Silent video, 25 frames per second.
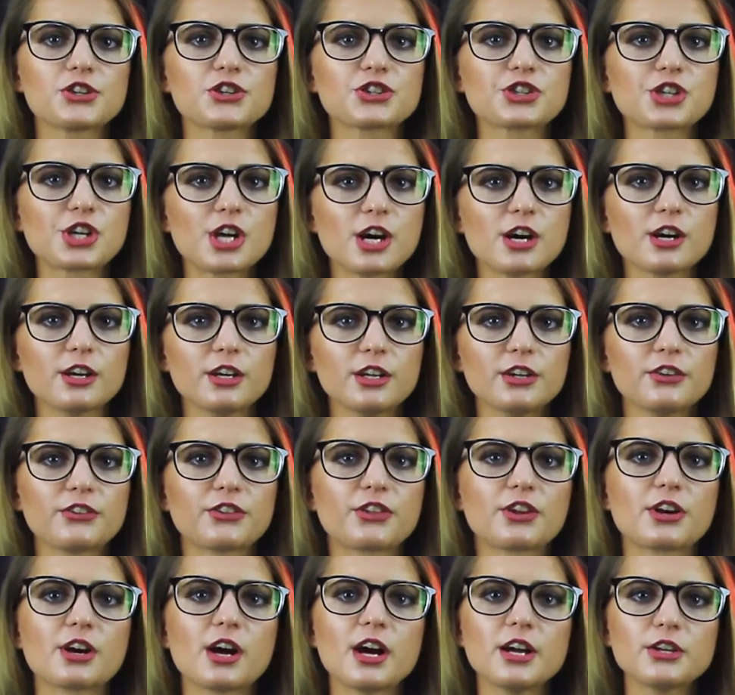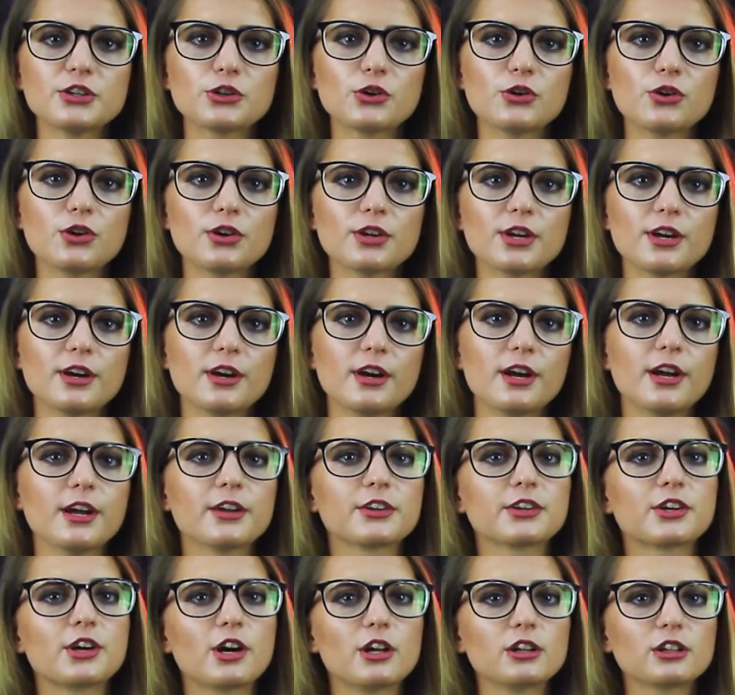struck in the right corner
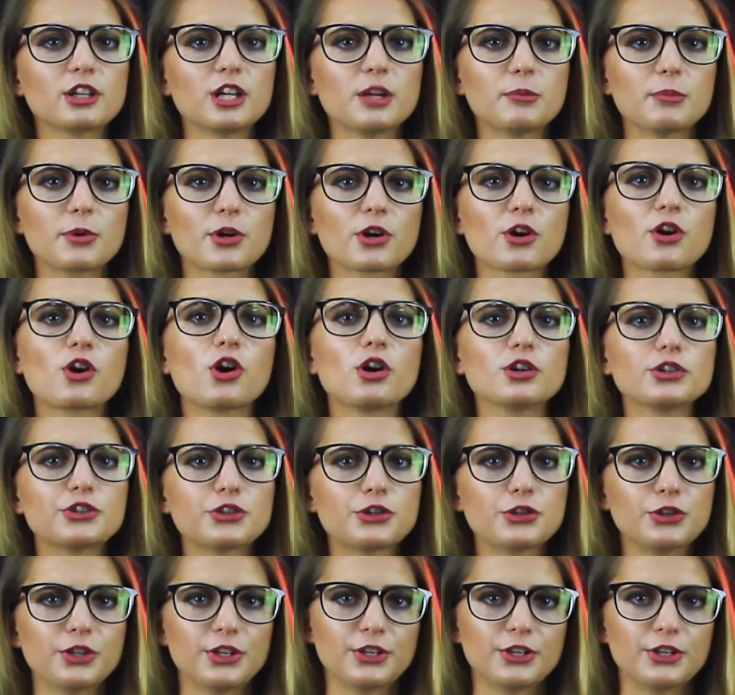and goalkeeper got to